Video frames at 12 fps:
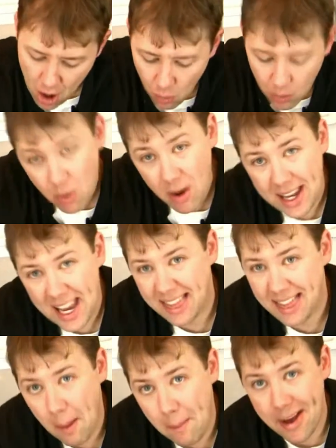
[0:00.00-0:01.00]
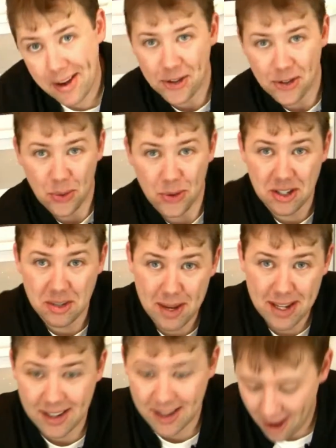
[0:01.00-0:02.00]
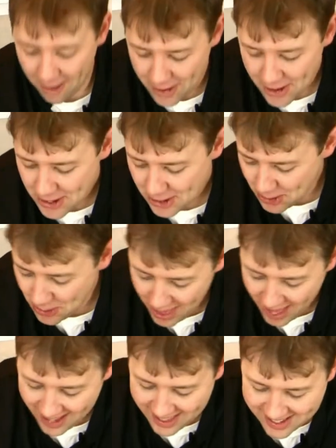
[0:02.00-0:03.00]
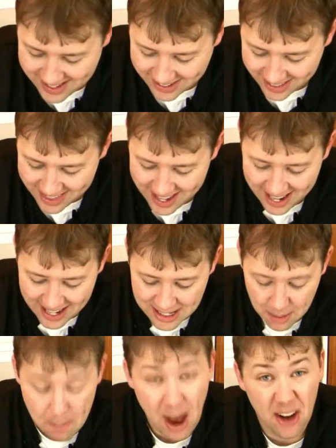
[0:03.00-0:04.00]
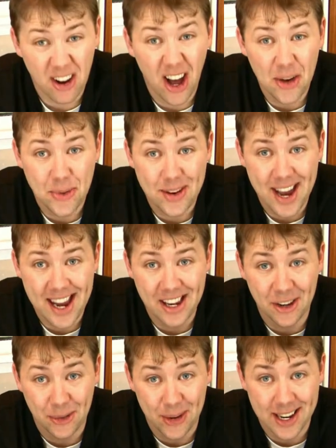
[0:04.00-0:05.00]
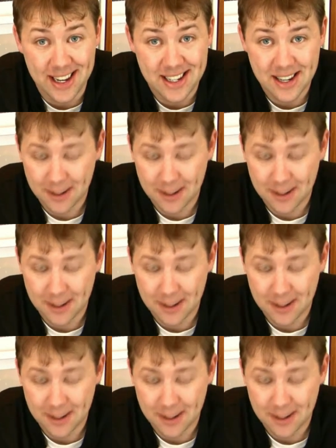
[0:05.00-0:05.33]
We want to get that metal so it spins enough so that this little thing hits about 180 degrees.